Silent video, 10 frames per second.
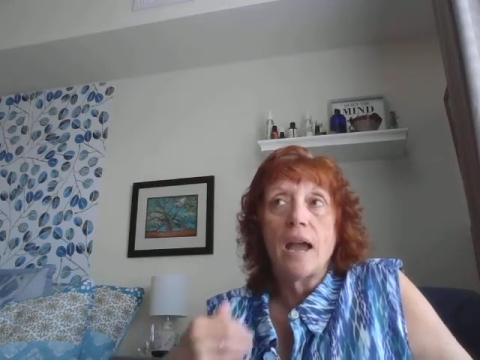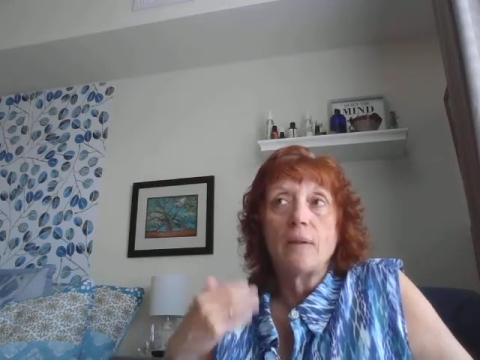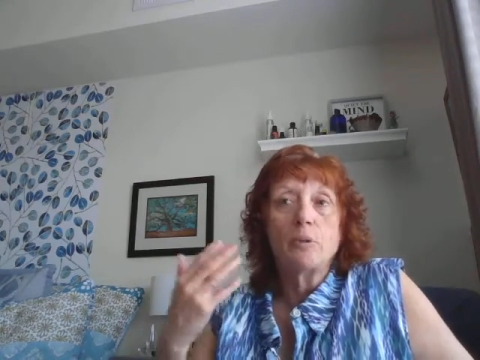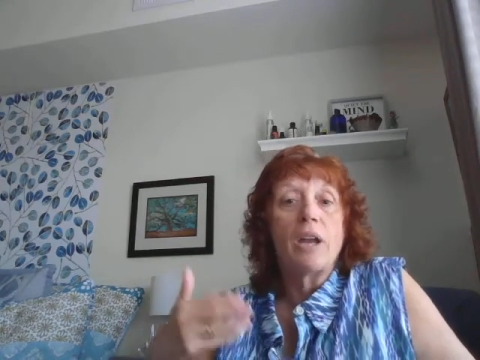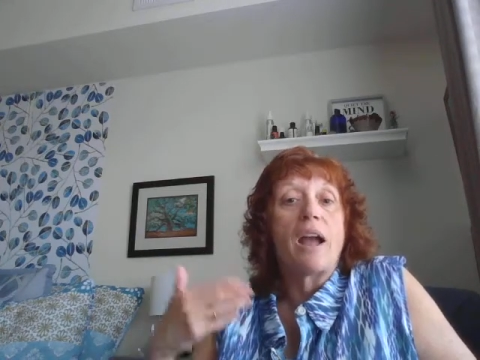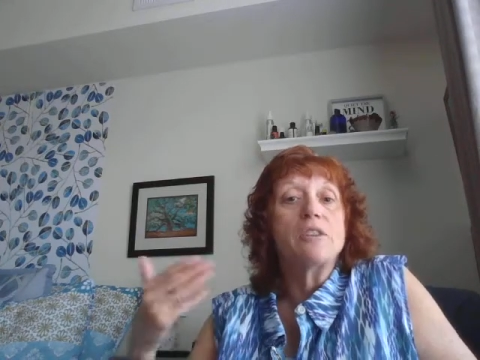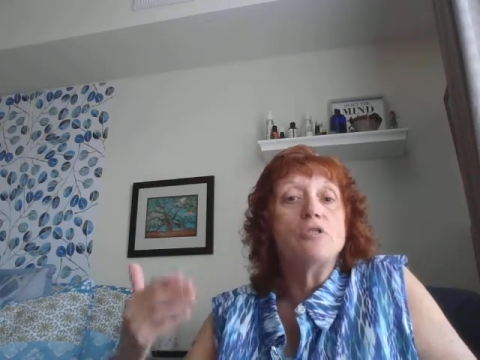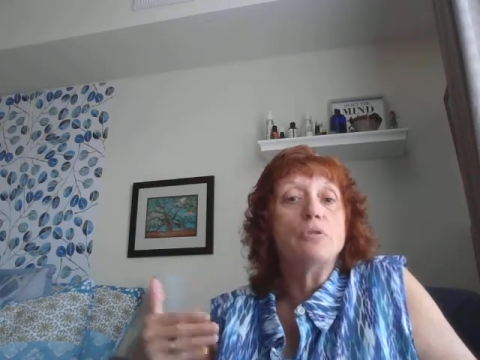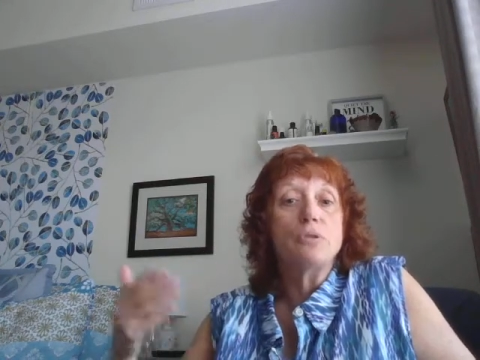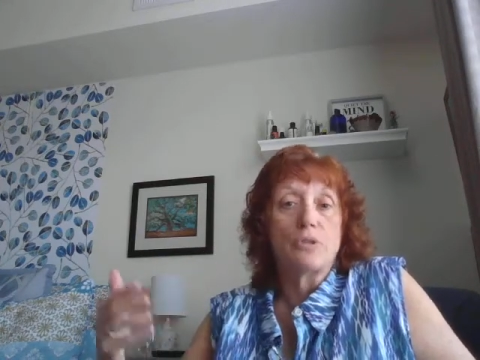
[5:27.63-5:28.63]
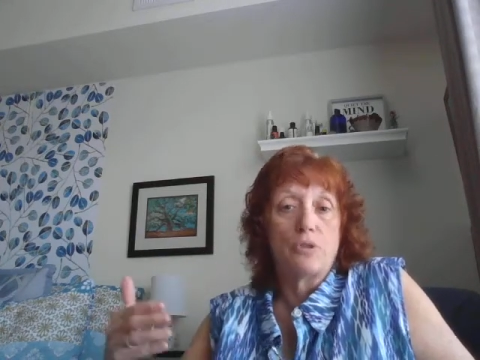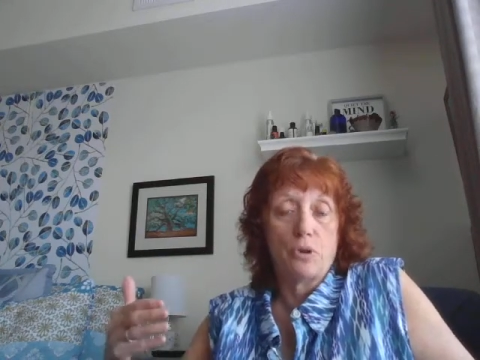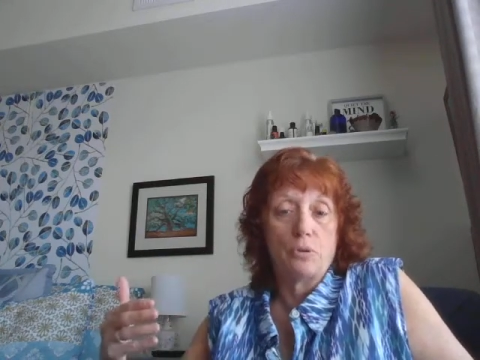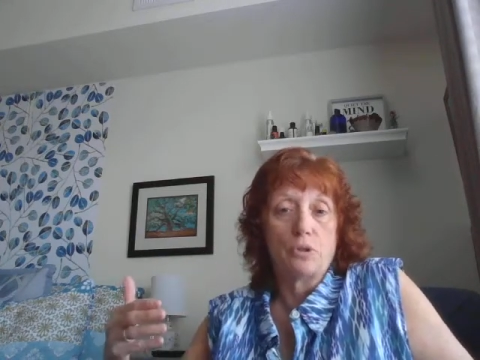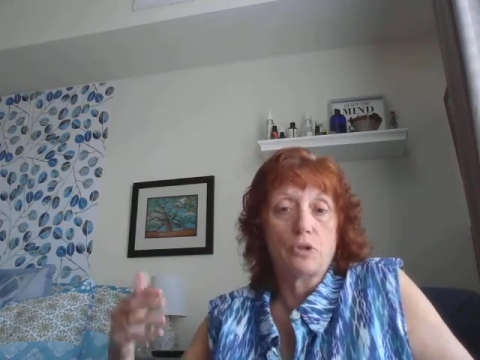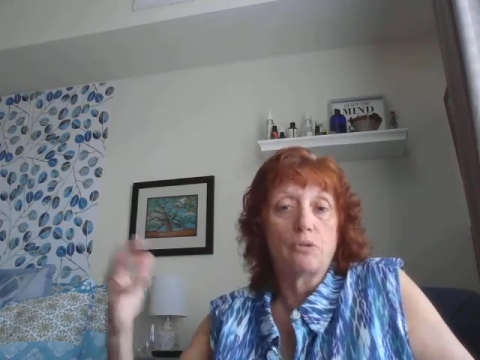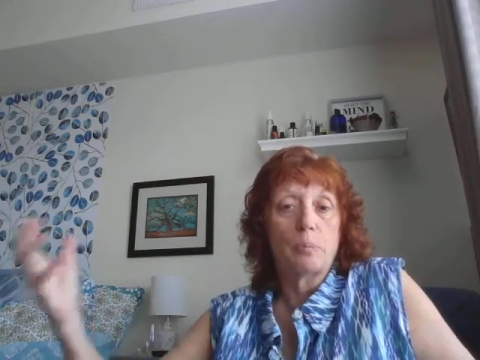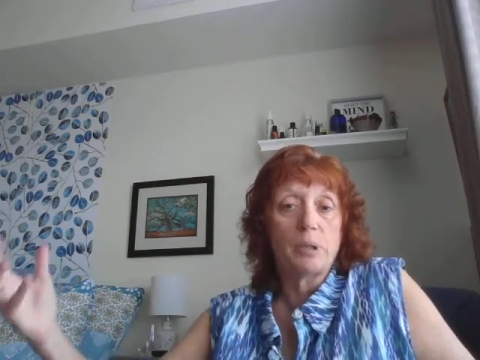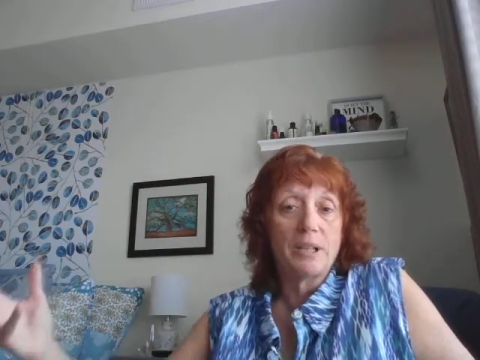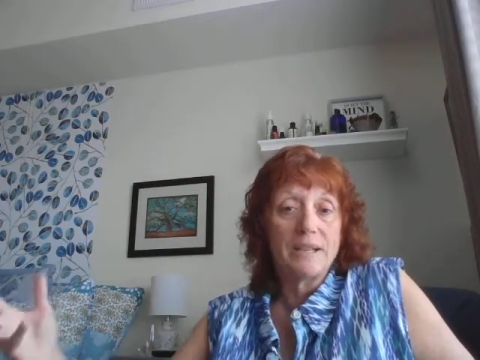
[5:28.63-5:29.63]
I used those to
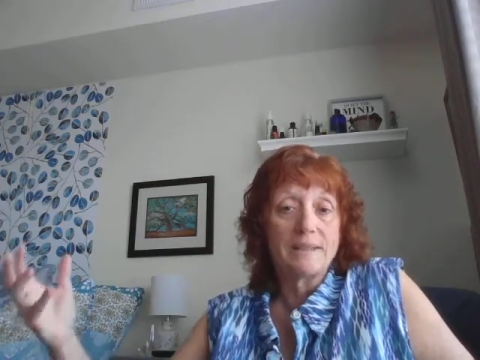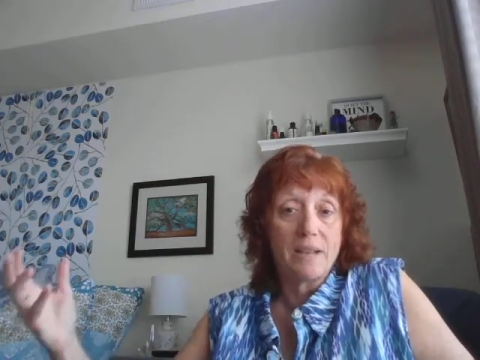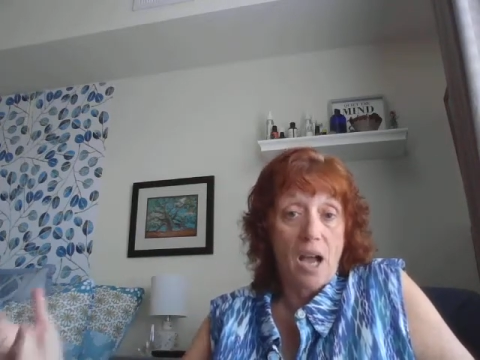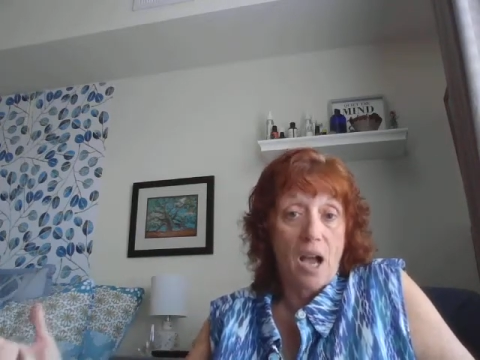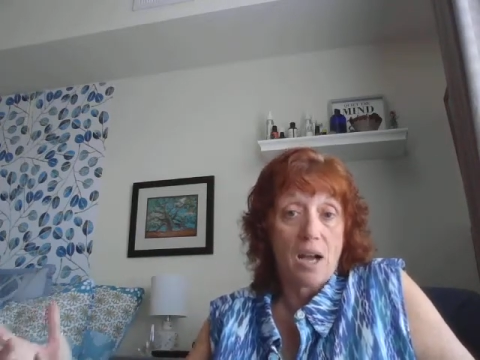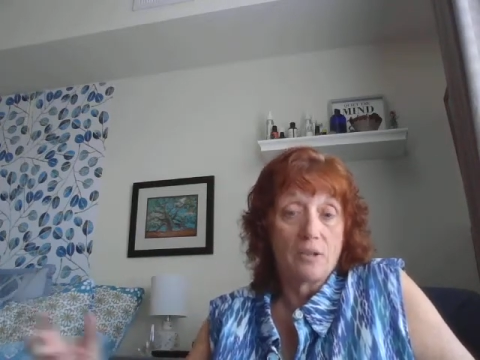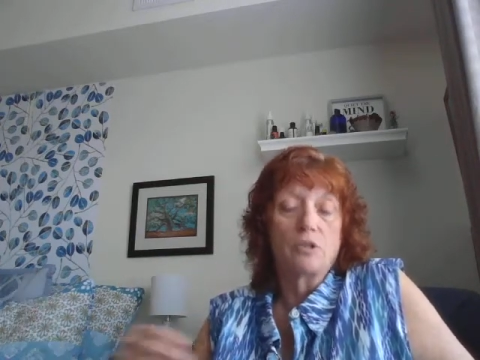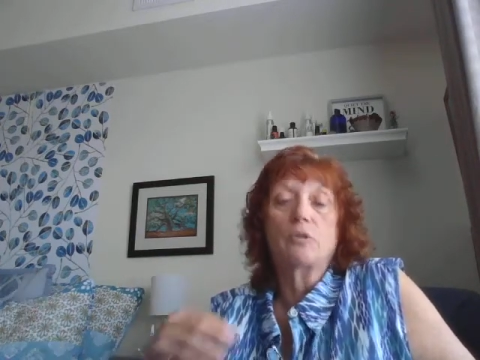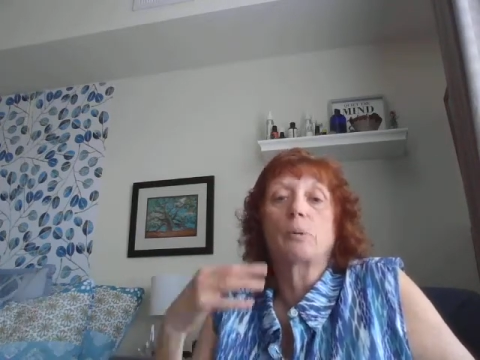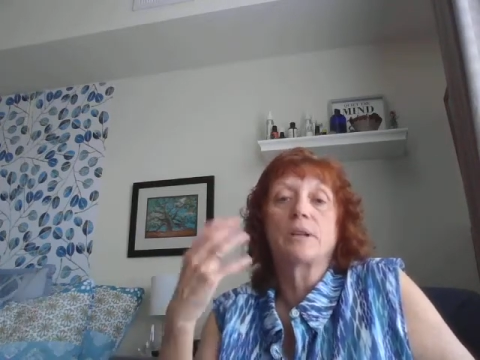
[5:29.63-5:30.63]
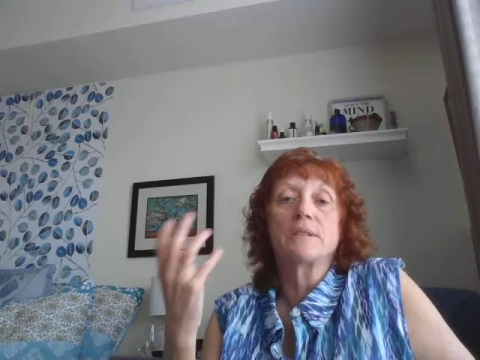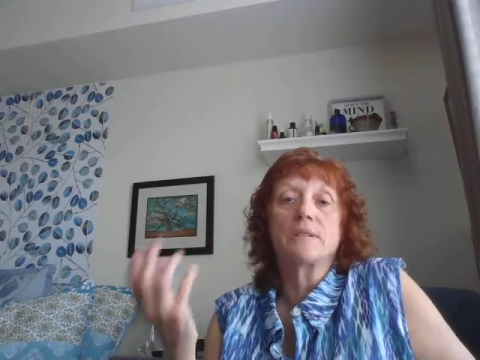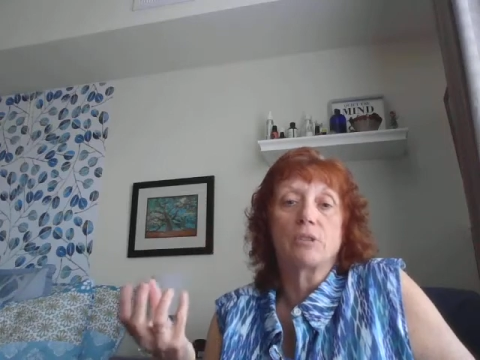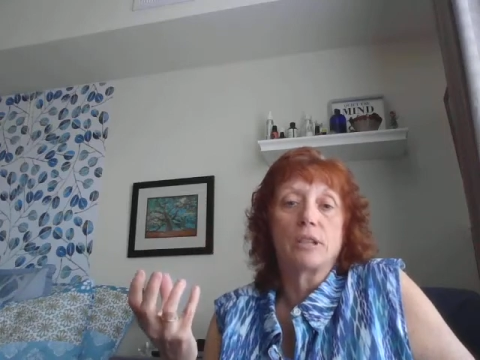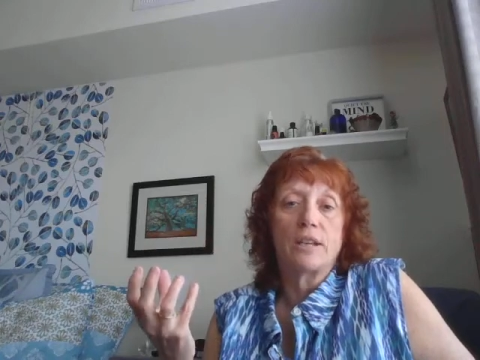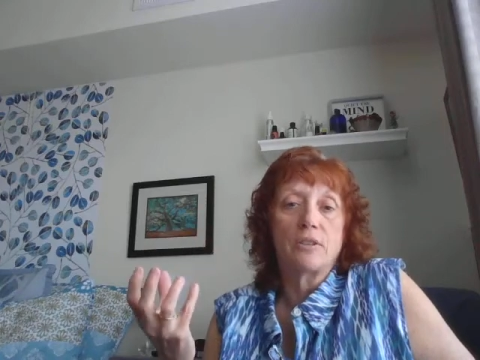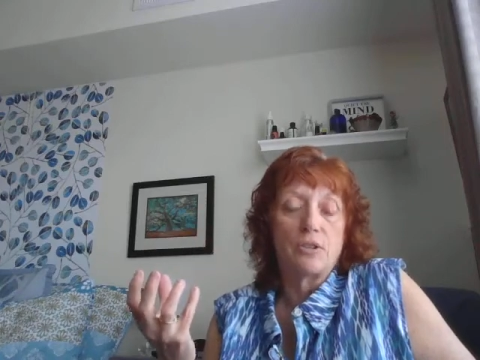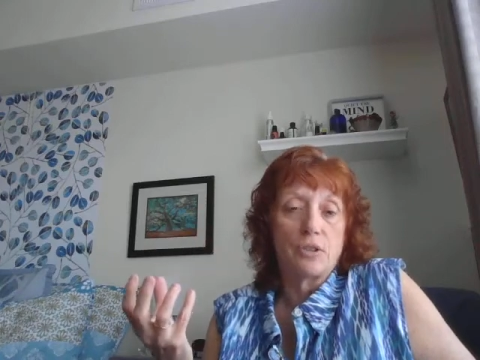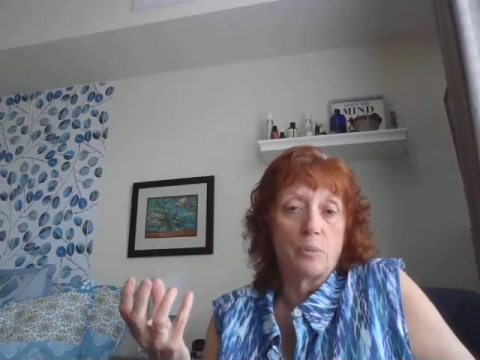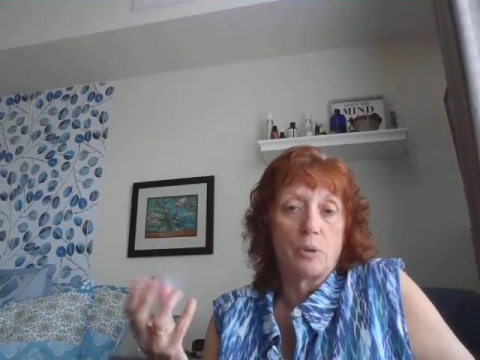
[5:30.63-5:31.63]
replace God, to replace a
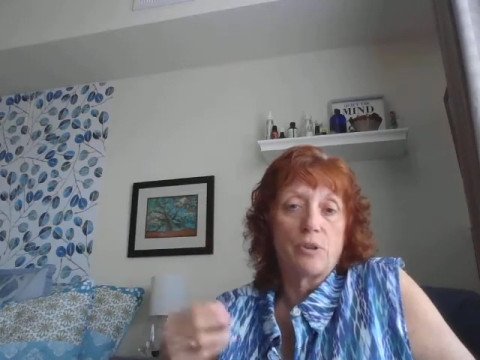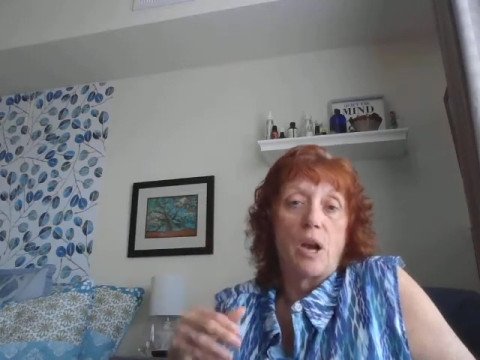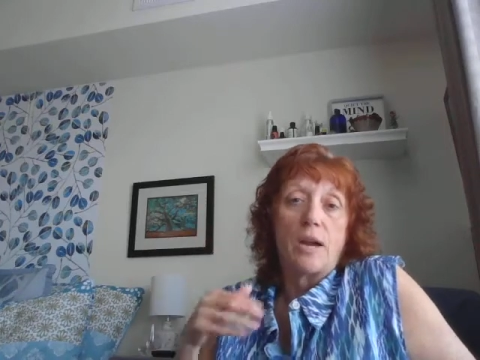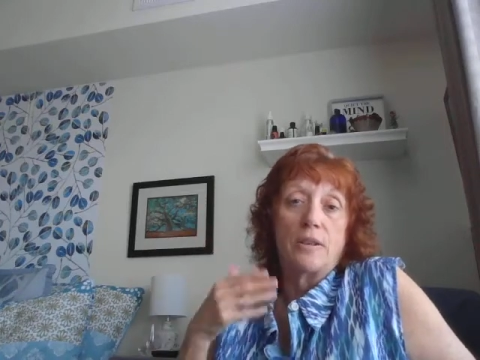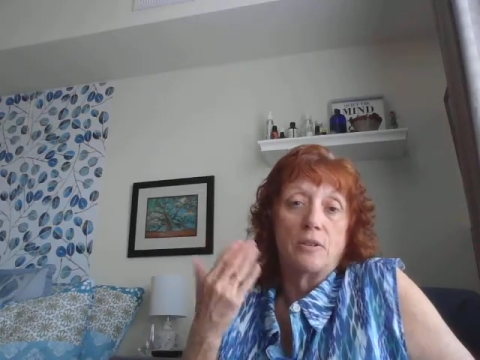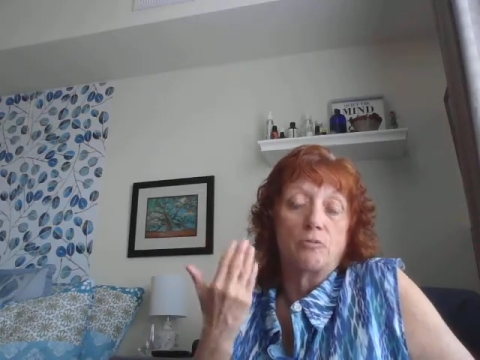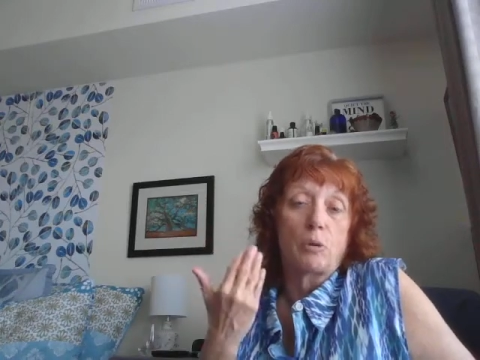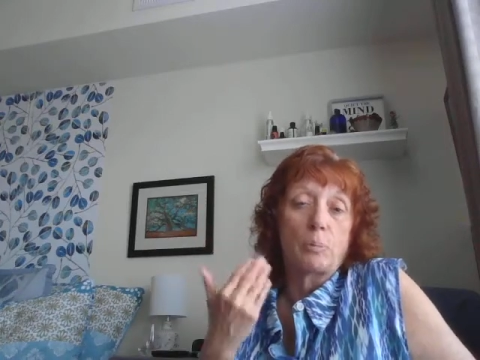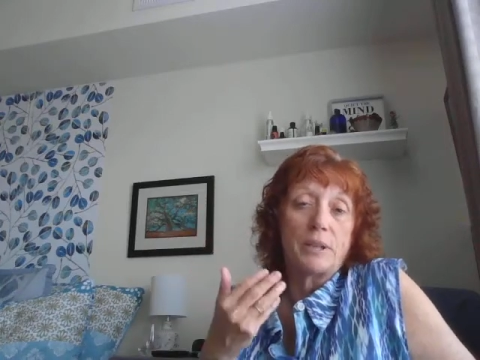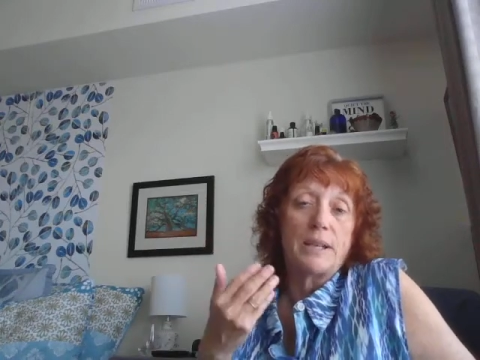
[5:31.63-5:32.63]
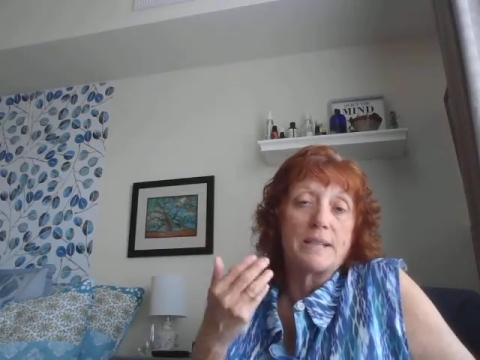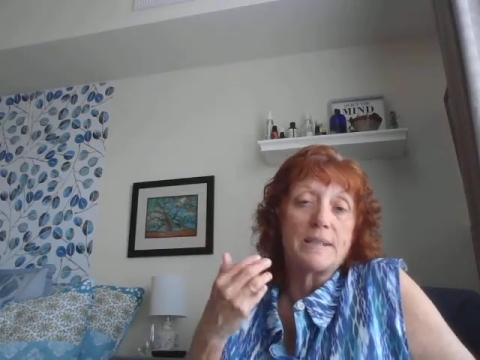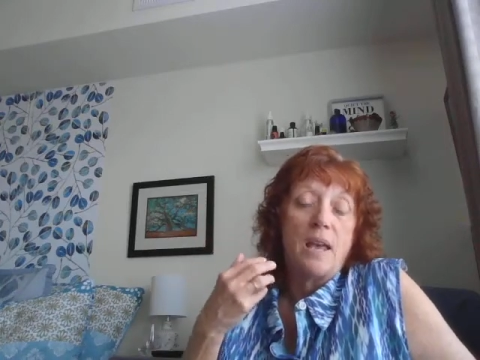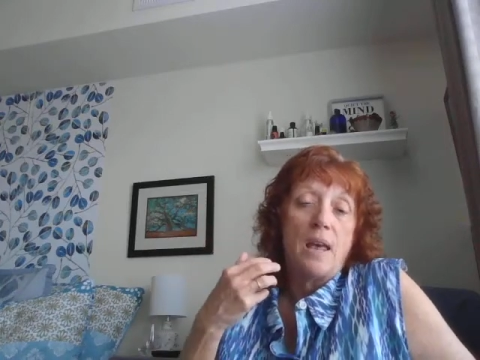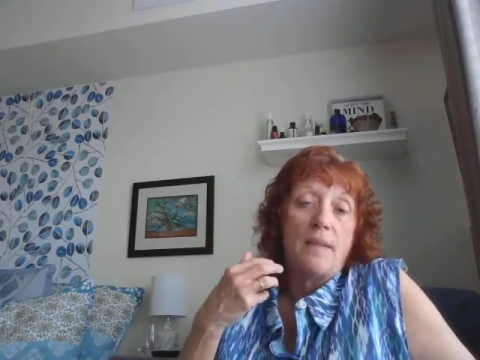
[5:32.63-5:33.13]
relationship with God, and replace